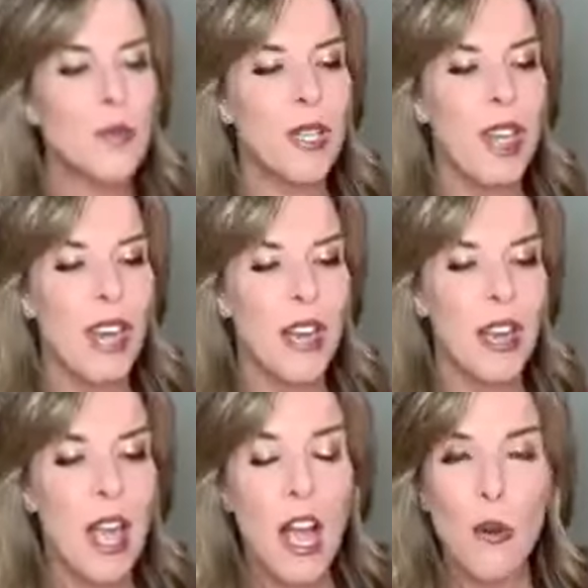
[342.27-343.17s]
When
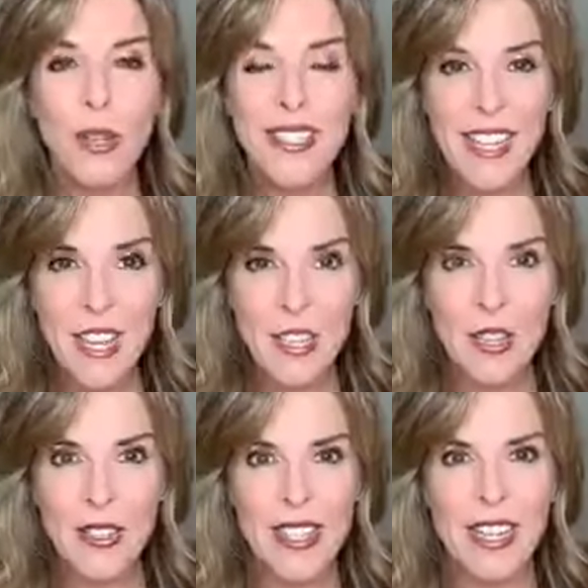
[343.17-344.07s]
I, I worked 10
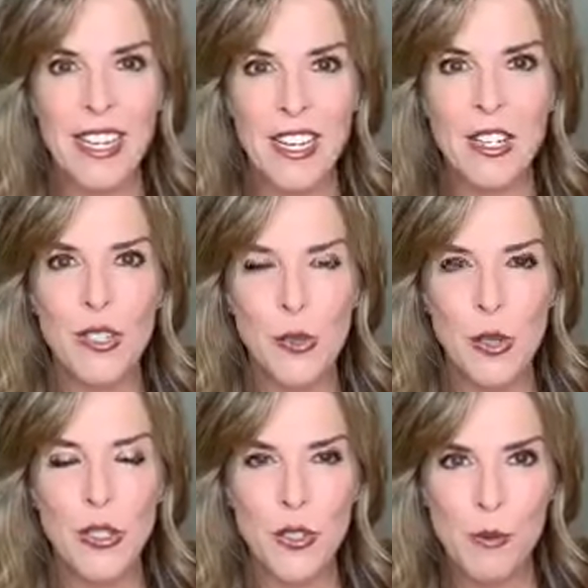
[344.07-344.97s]
years at an eating
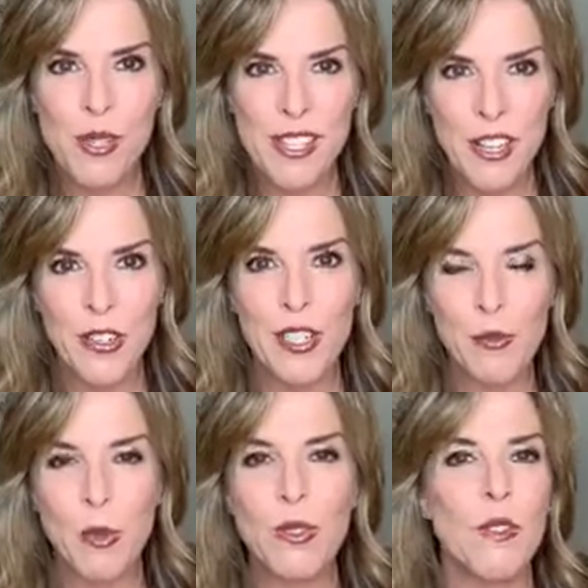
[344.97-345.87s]
disorder treatment center, as
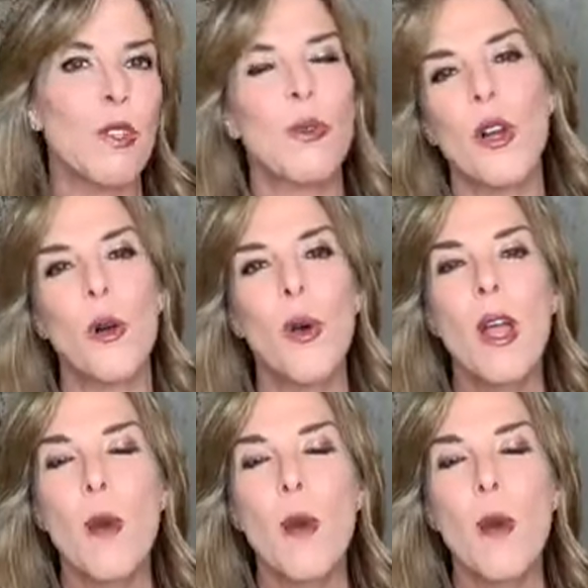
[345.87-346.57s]
most of you know,